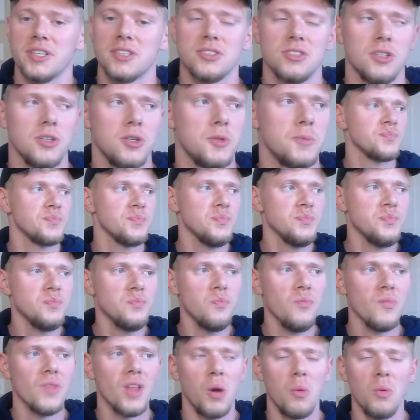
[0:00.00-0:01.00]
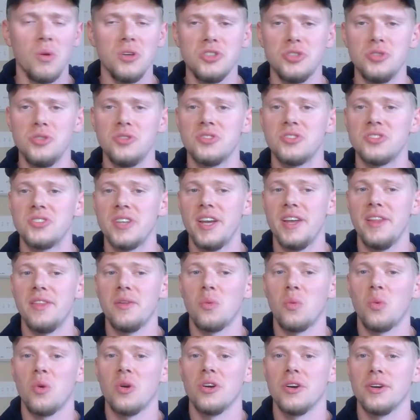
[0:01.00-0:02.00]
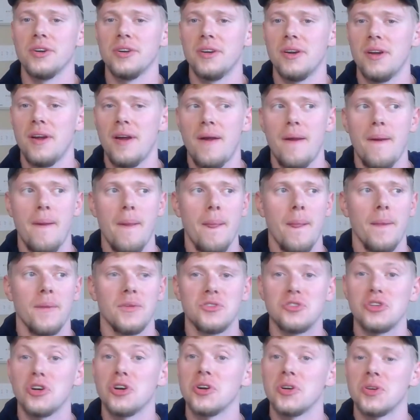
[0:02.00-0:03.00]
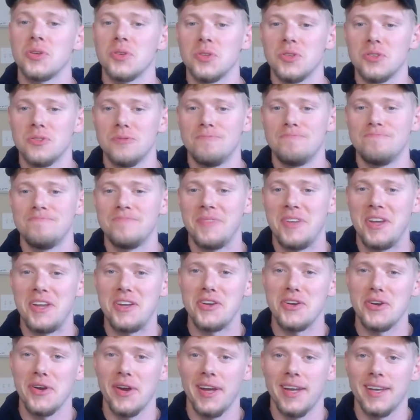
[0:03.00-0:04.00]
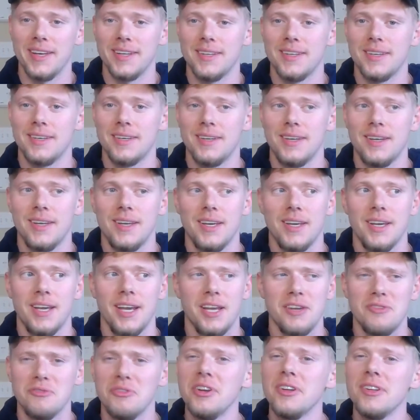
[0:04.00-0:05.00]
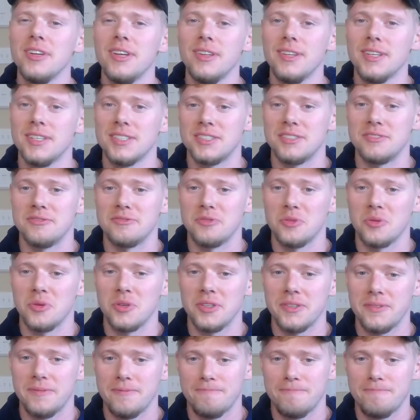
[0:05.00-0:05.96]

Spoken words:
So I want you to say the word turtle in your head and really listen for it.